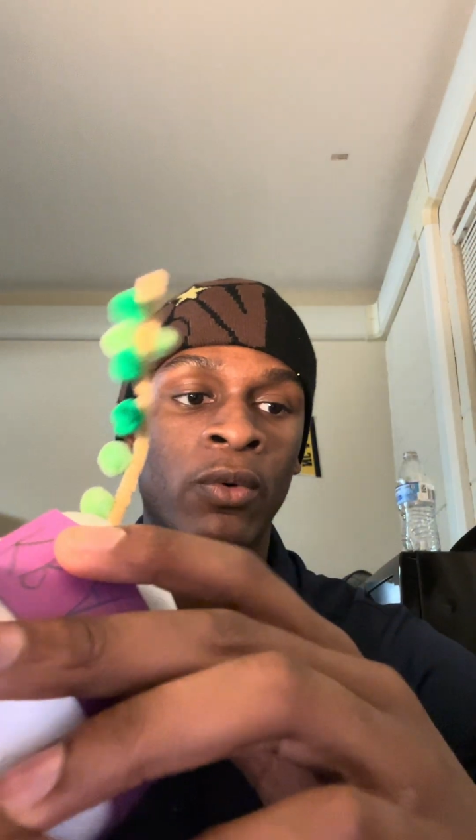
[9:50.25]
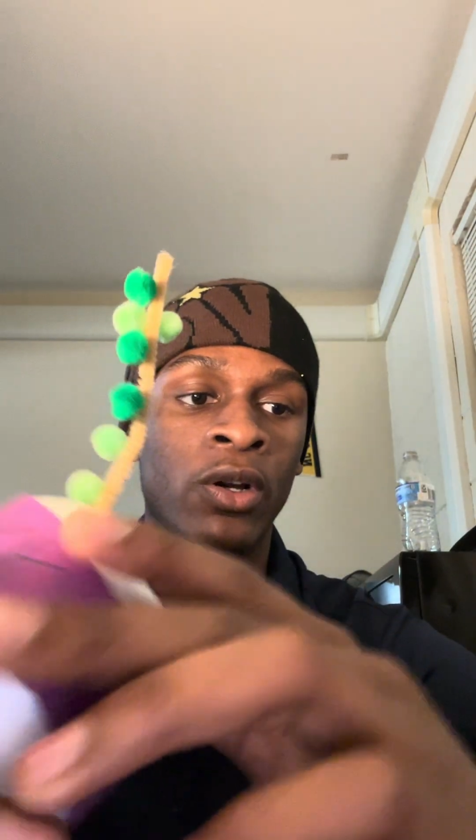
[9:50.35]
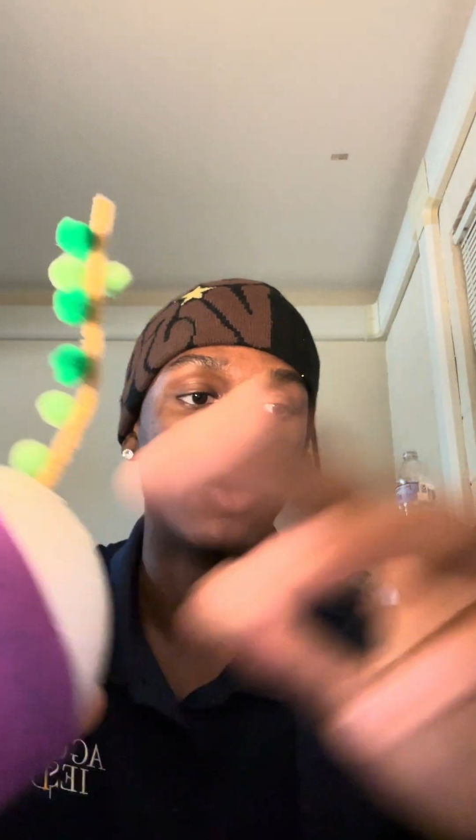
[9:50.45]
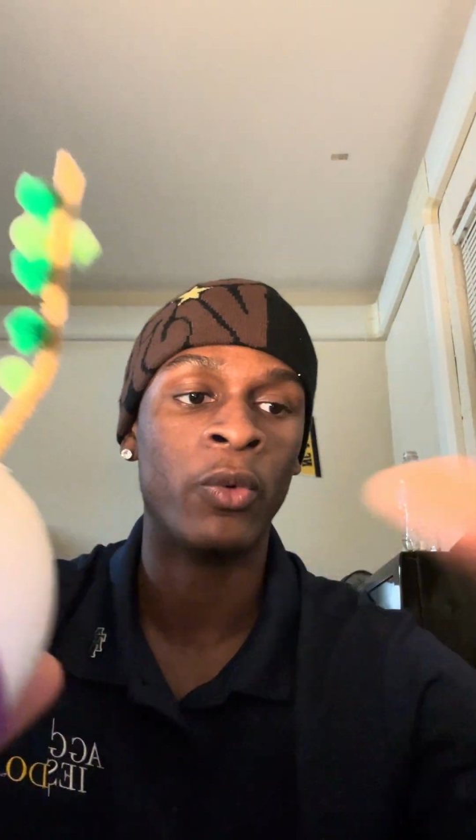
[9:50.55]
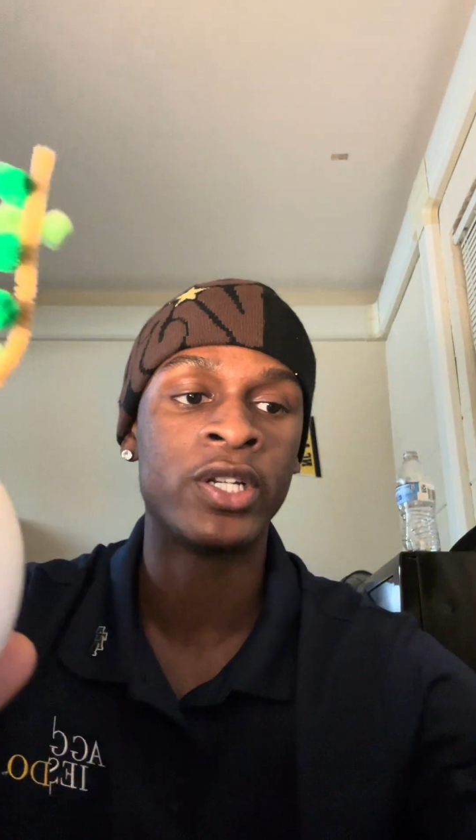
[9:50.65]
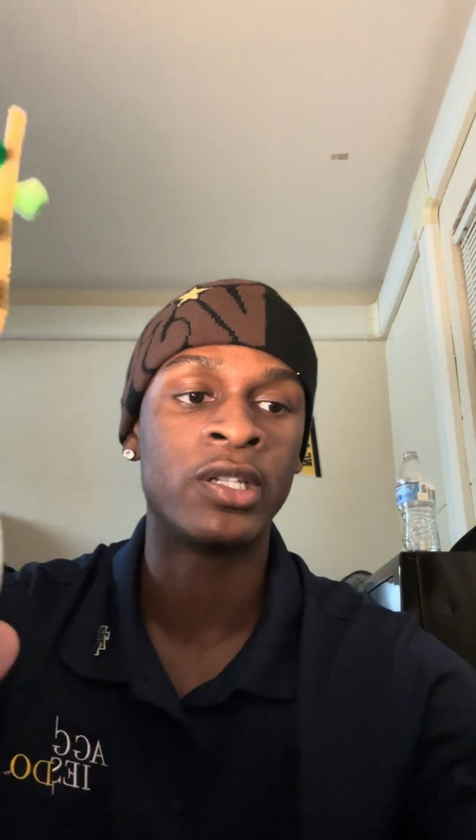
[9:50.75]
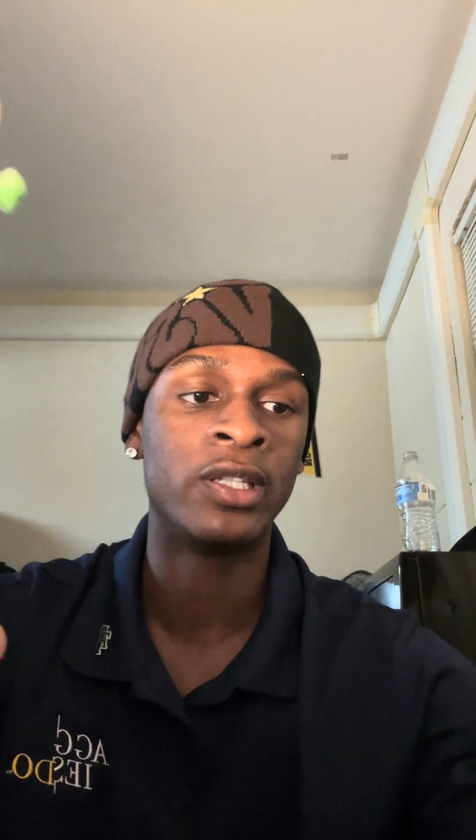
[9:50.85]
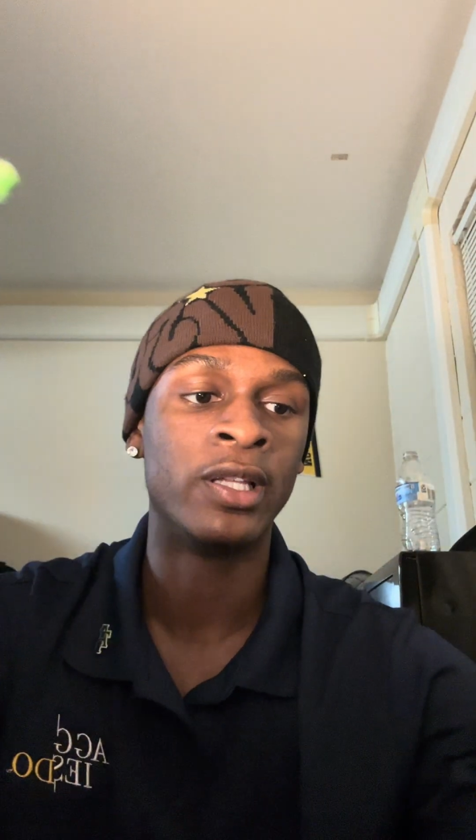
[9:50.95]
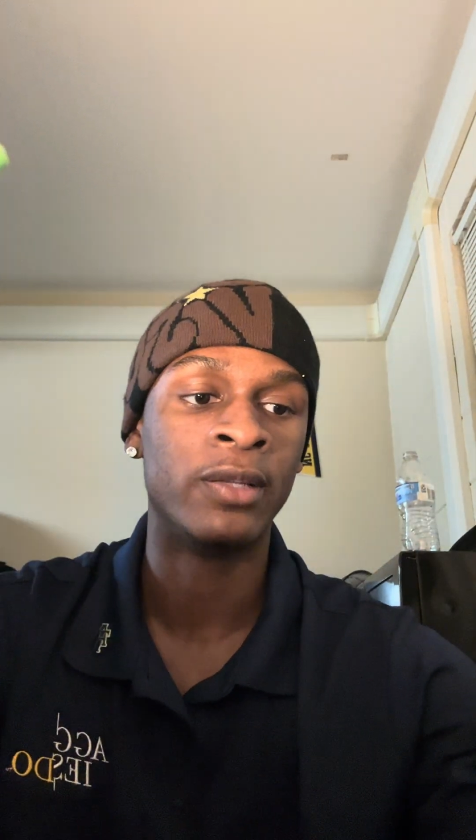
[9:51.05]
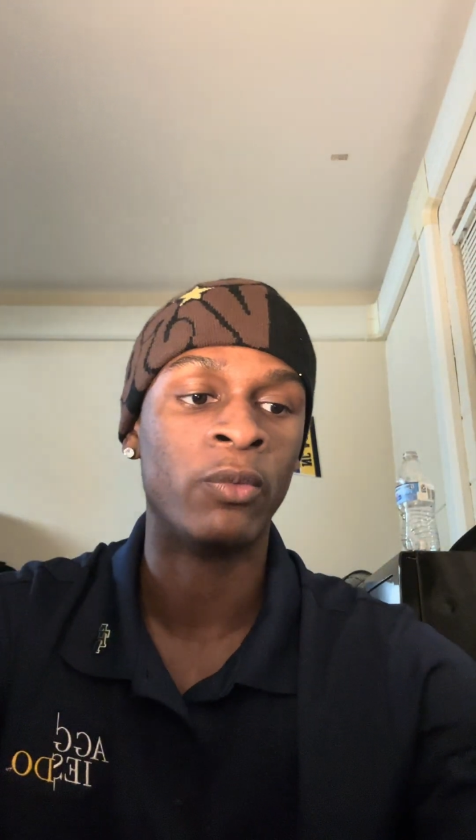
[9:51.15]

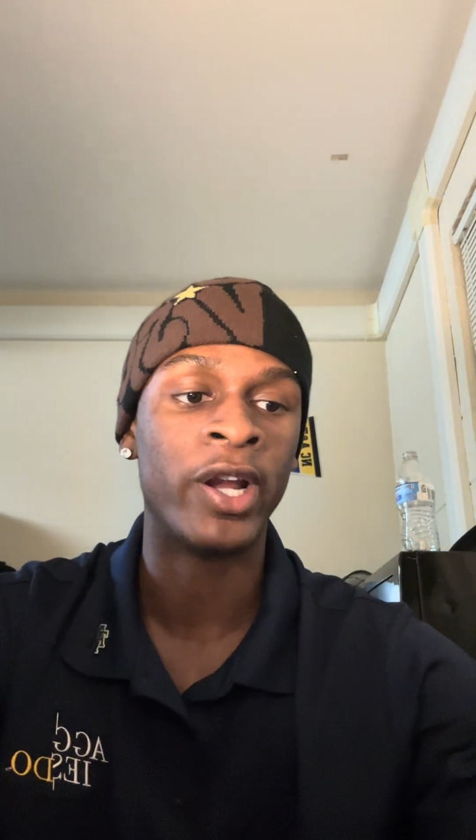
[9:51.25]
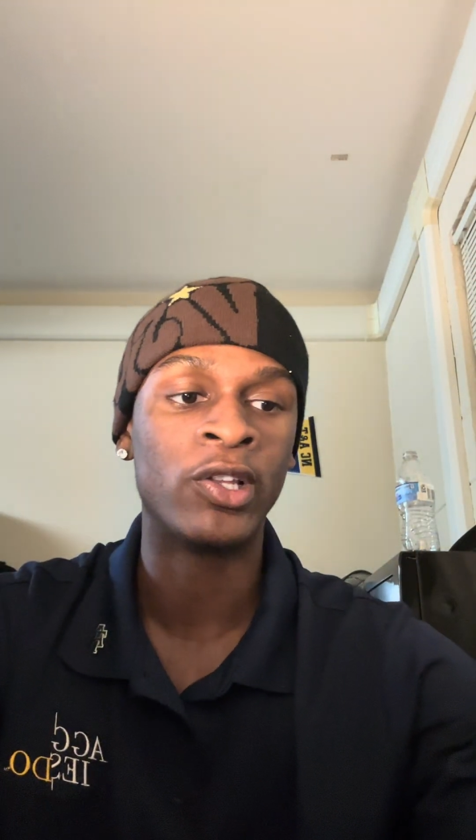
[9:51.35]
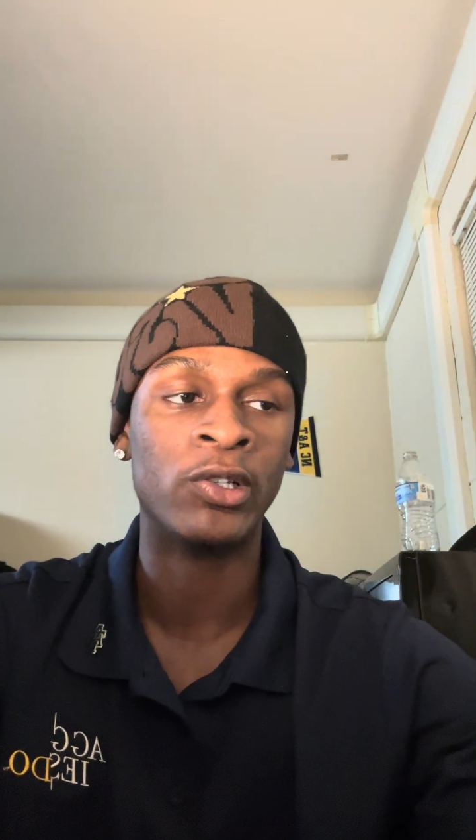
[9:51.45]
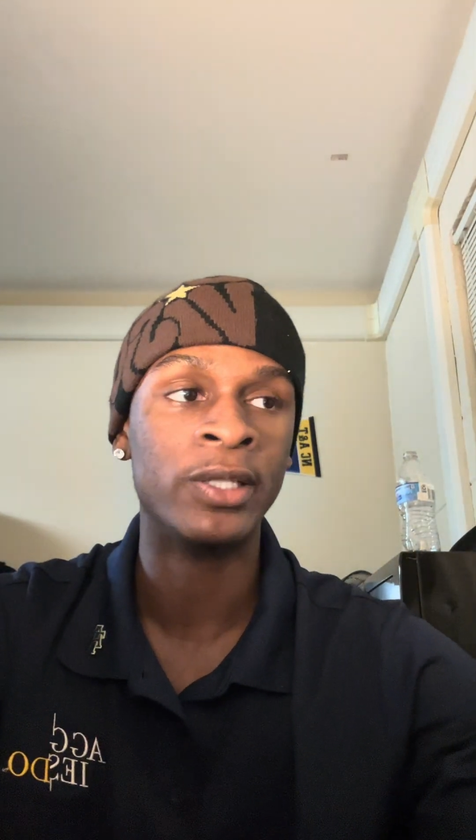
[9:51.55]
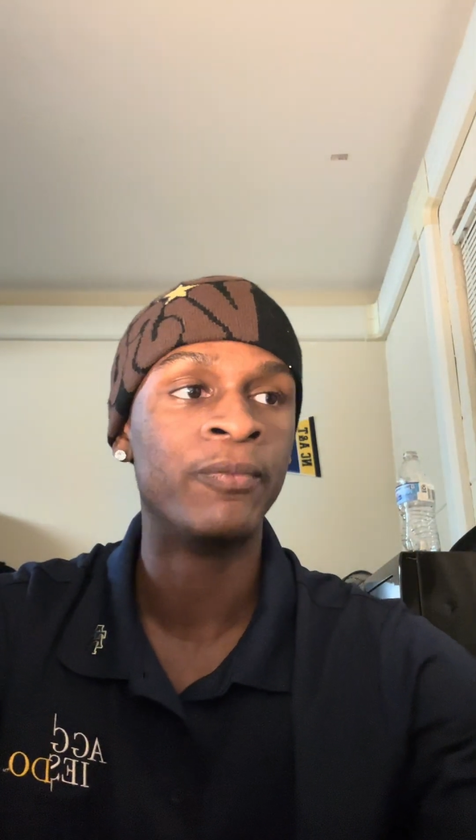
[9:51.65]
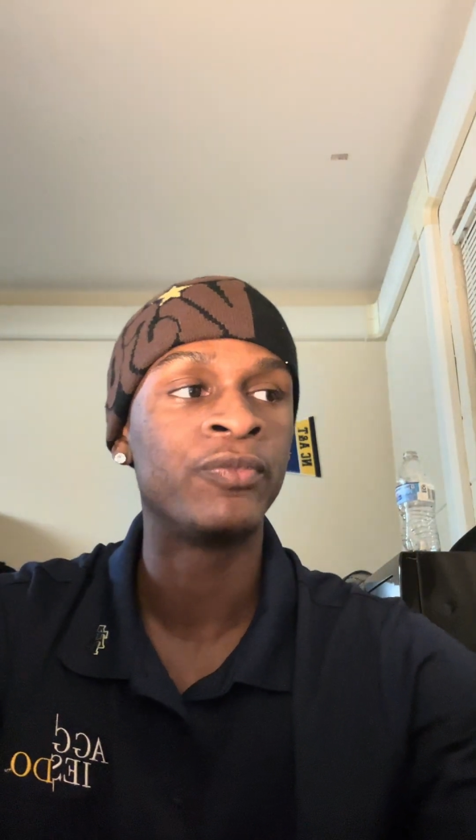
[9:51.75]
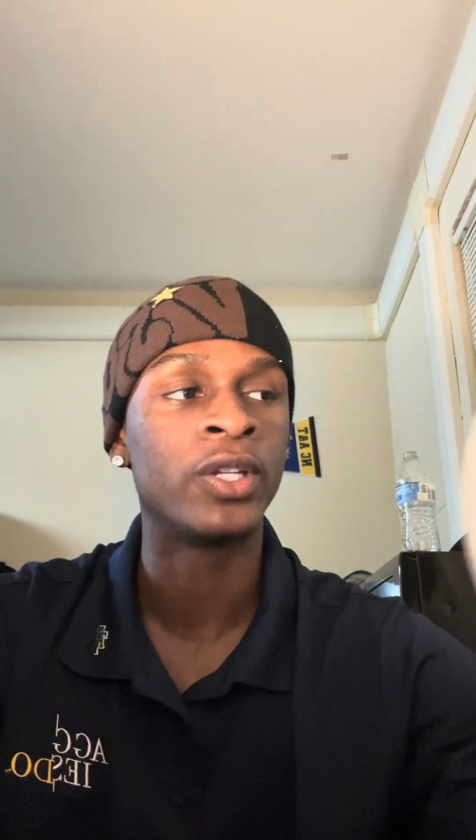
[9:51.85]
regularly,